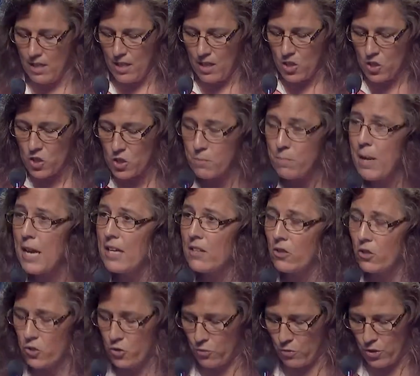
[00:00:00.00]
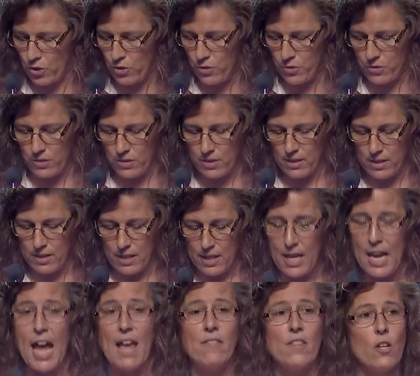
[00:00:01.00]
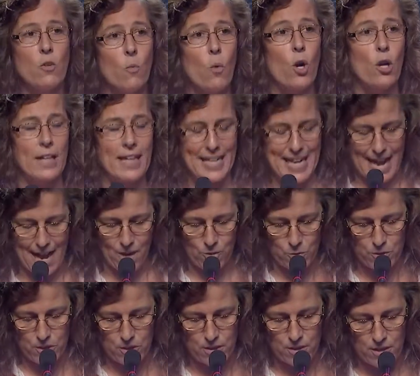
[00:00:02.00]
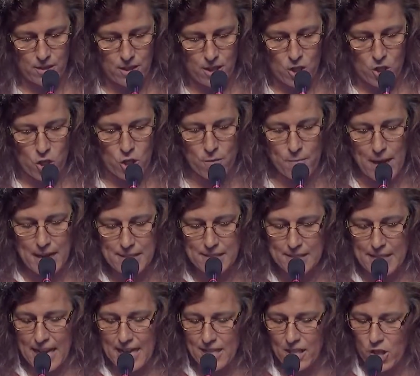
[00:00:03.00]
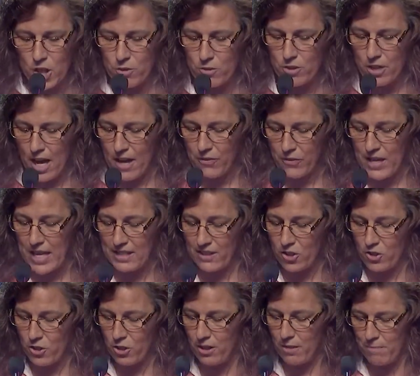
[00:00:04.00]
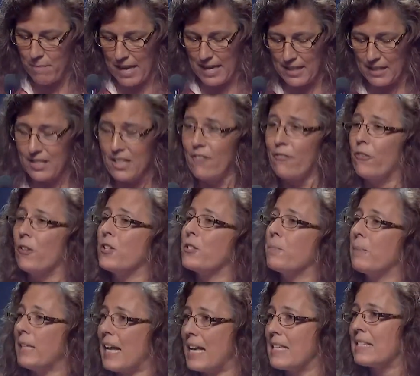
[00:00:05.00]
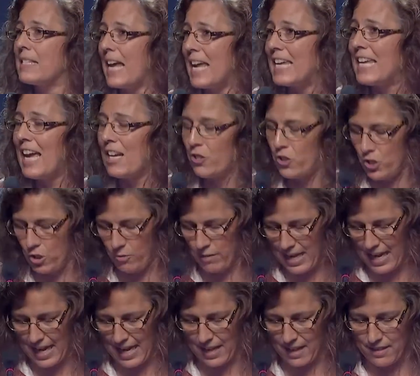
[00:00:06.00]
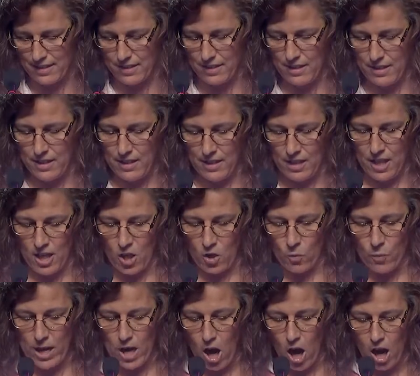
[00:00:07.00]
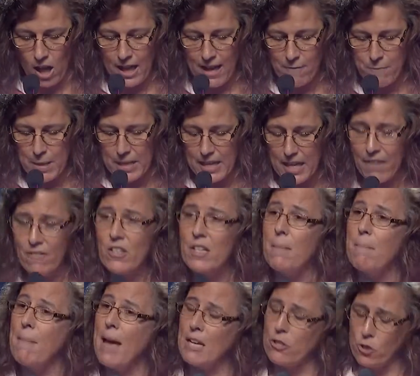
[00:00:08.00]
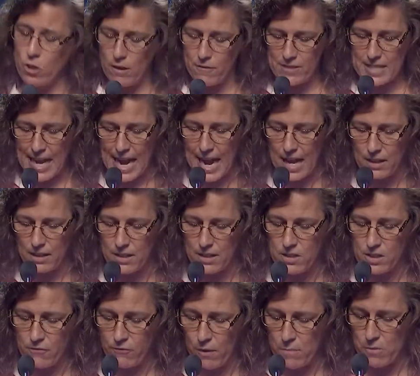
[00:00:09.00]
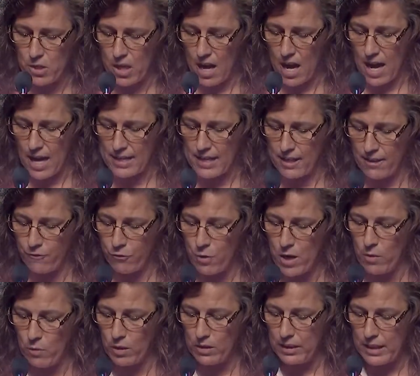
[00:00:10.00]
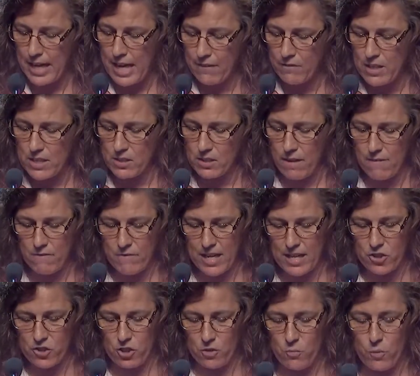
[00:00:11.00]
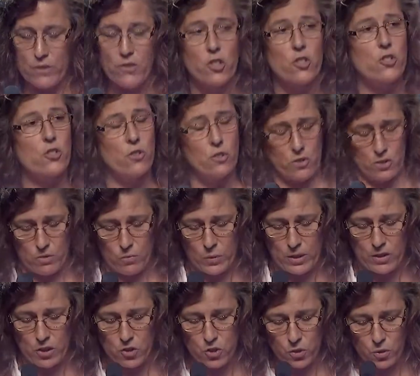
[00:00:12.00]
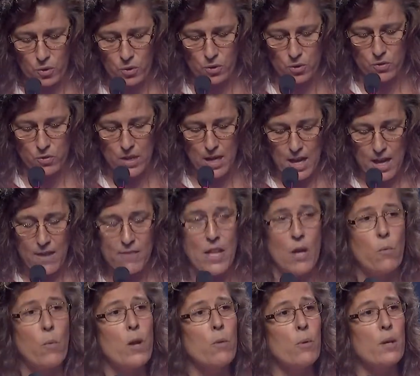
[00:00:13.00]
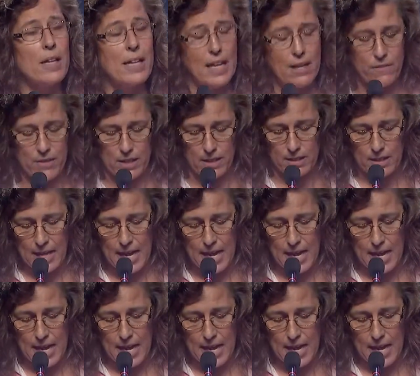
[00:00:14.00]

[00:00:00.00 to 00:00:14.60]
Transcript: speak the truth, and then work it out. You may say that you do not think that you can make a difference, but I say yes, you can. We all have been given a measure of talents from God, and if we will leave this convention with the tools that we were given